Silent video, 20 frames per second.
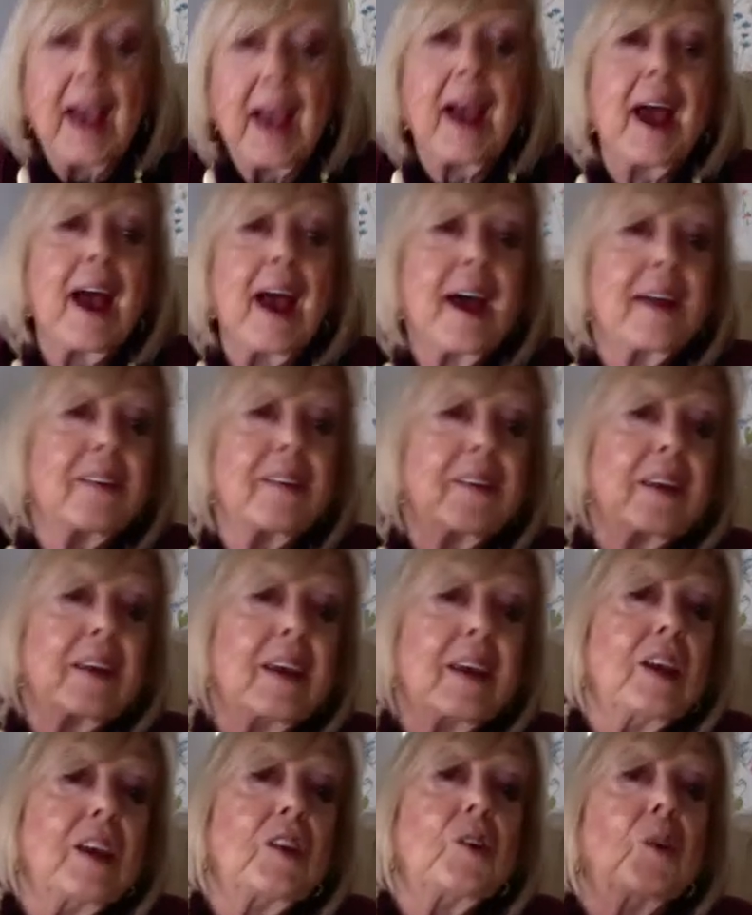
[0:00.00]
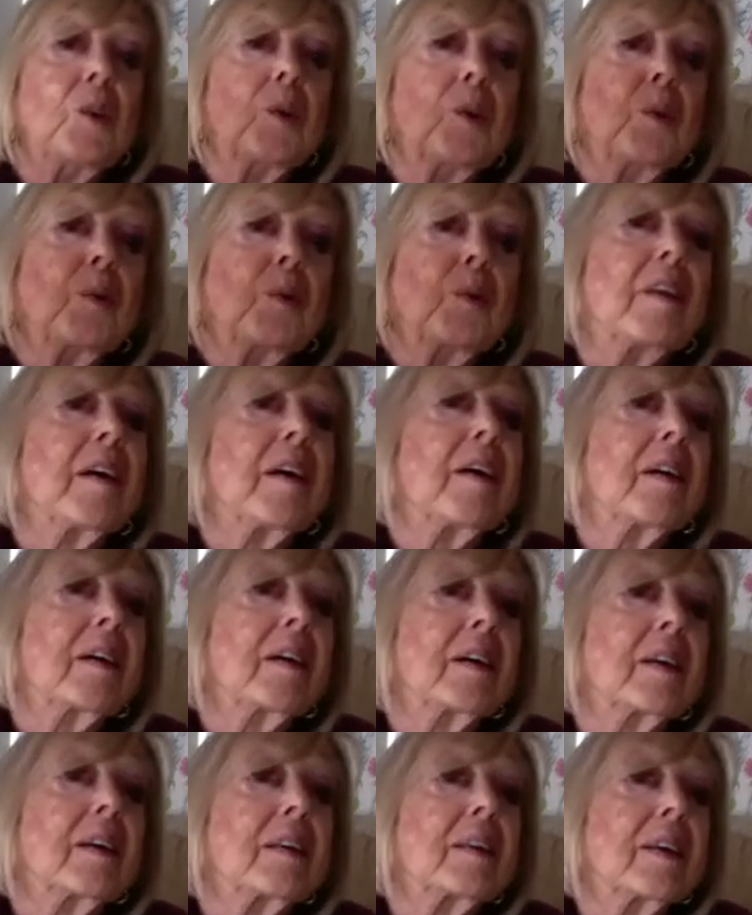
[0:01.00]
And he knew
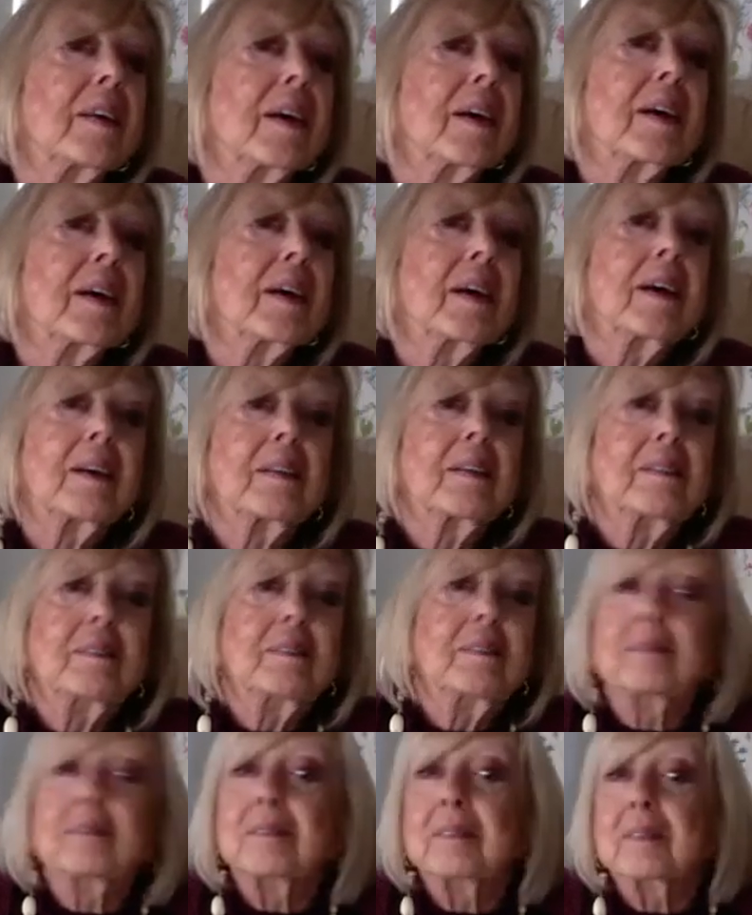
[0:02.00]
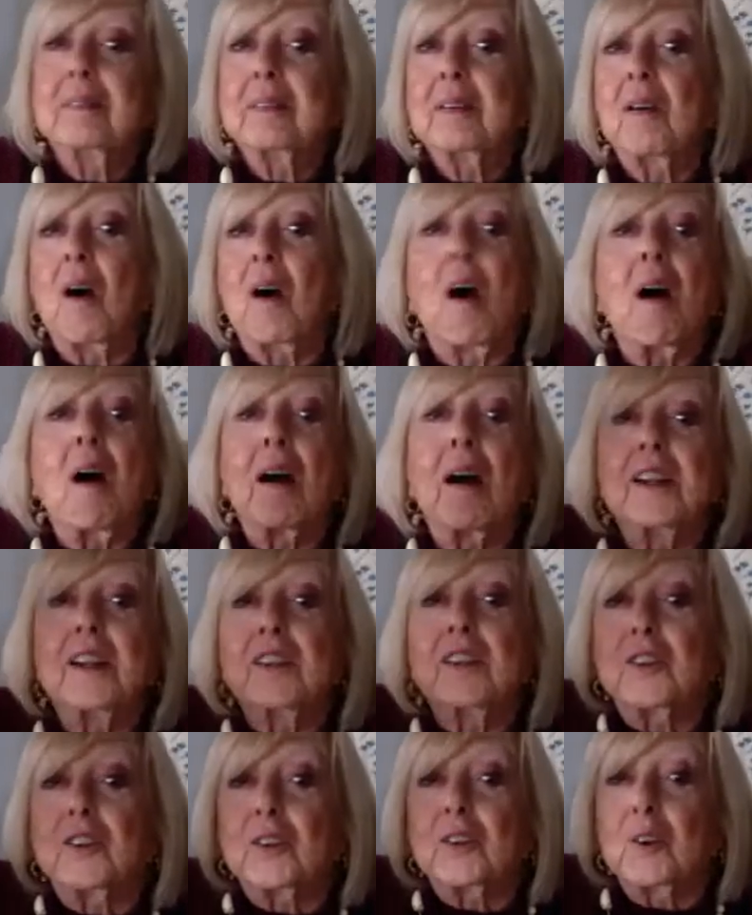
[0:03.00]
the
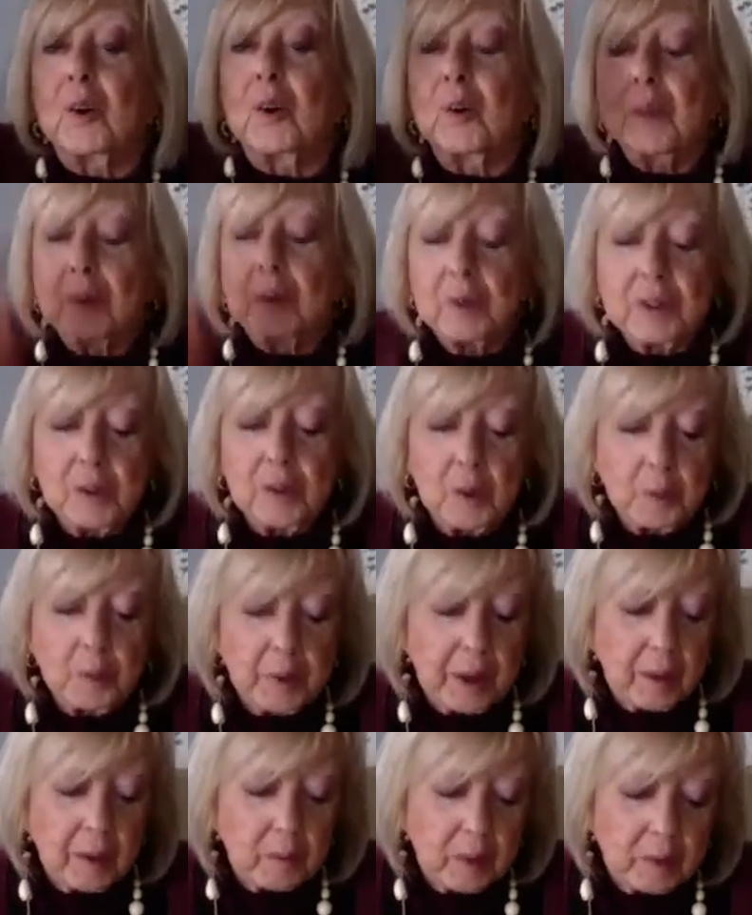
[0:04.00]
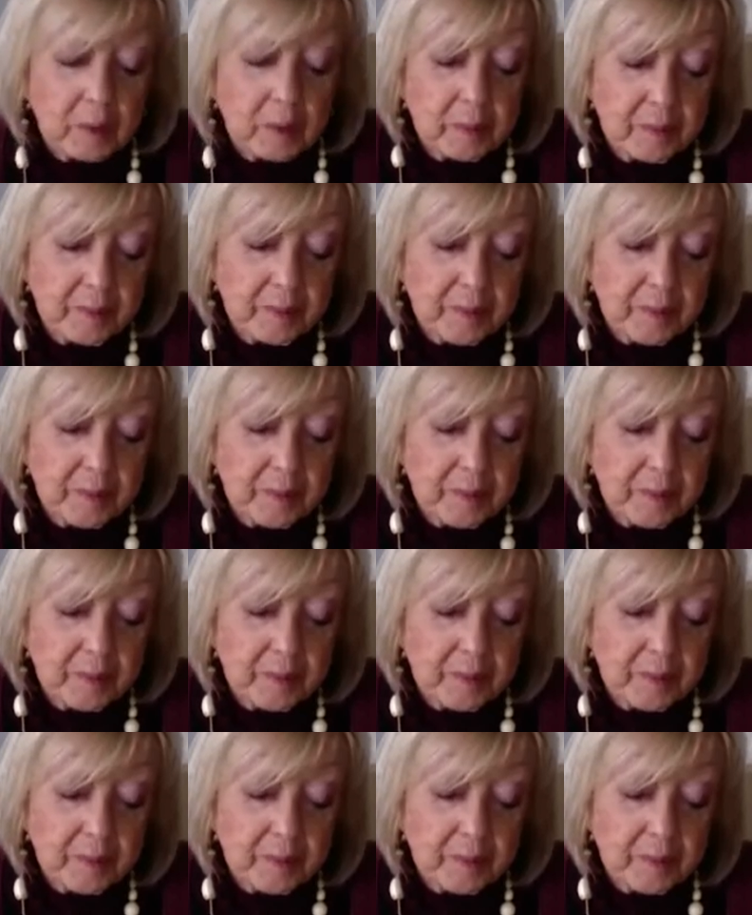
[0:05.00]
guards, so there was no problem.